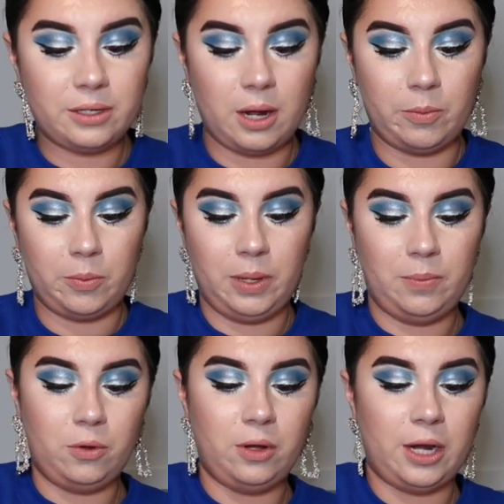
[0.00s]
a couple
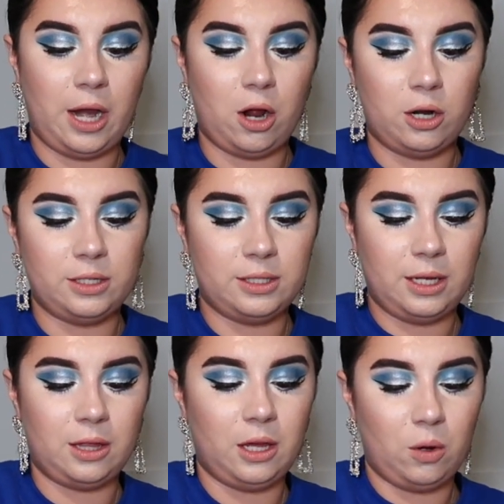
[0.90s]
people and I
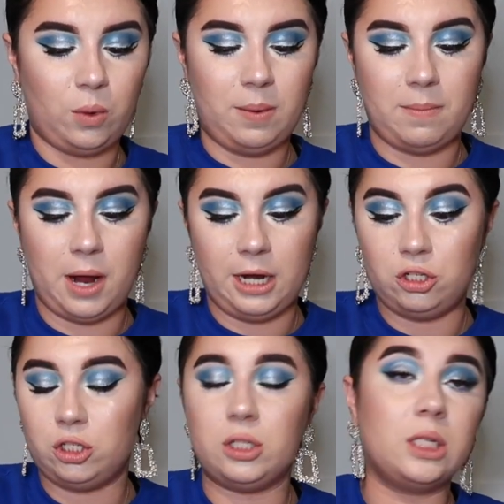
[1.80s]
honestly think we might
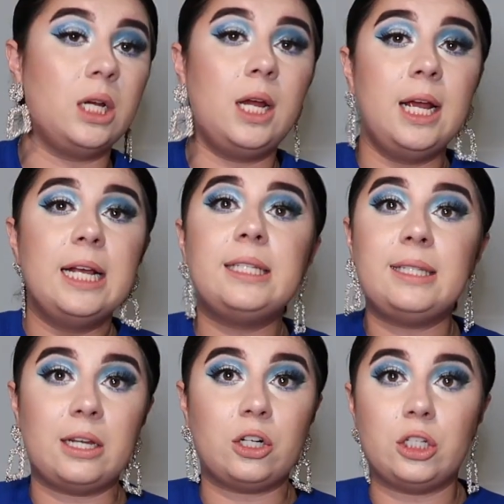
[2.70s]
just
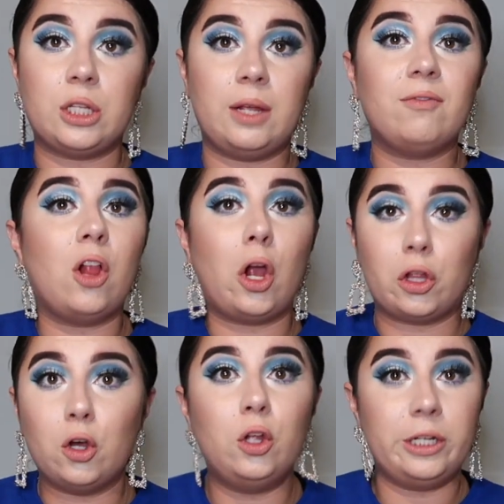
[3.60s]
seriously
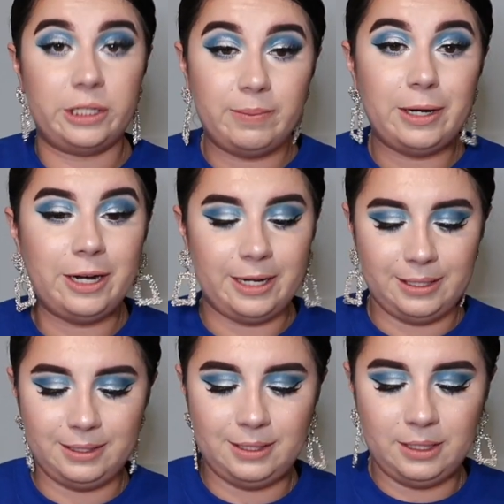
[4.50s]
vlog the whole
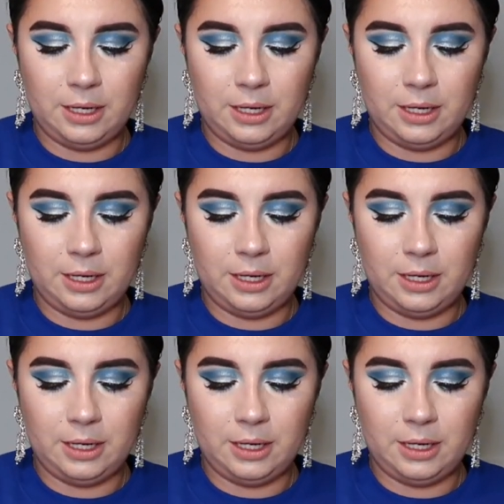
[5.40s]
experience.